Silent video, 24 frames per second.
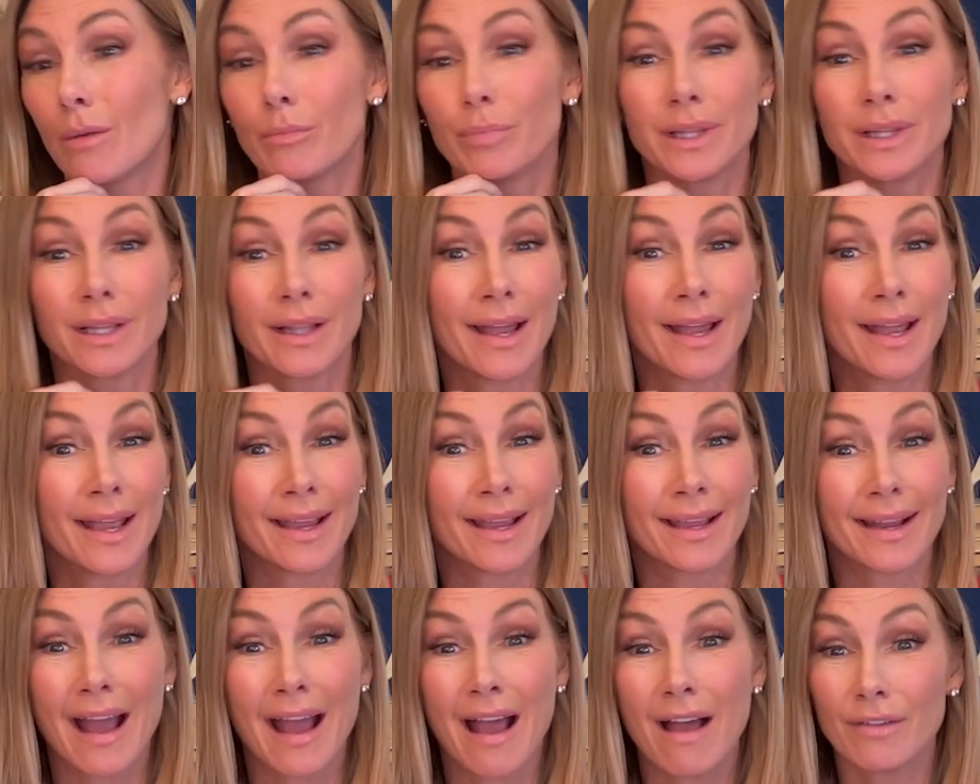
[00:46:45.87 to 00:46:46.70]
playing
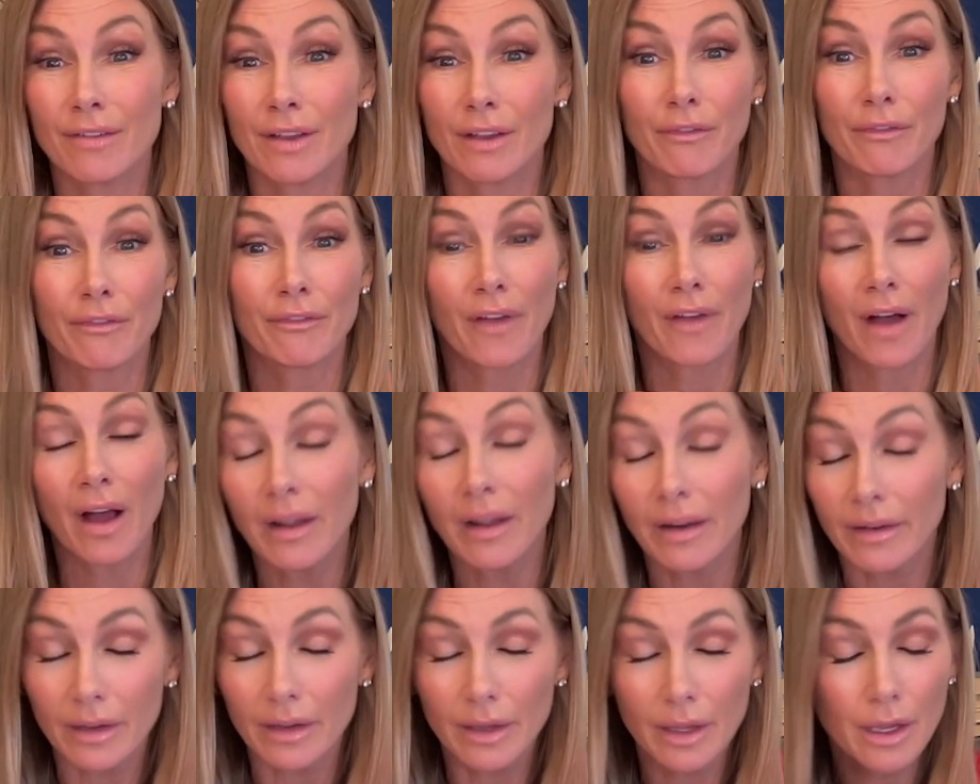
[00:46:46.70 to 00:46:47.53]
and having
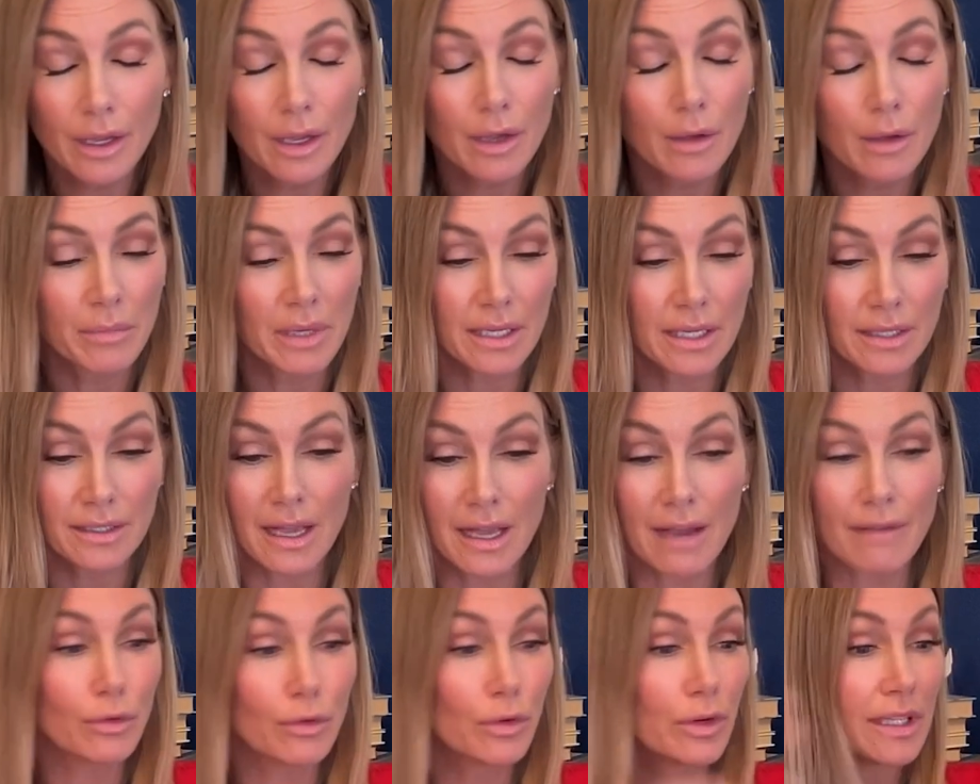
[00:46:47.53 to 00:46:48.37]
fun because
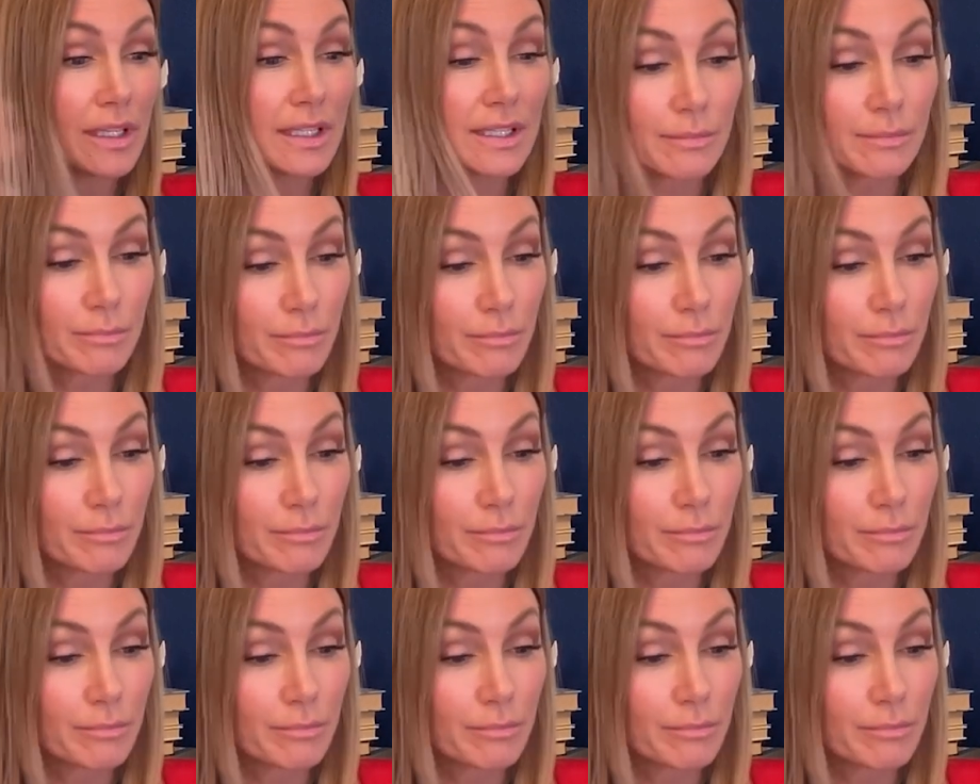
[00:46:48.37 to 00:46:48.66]
I've already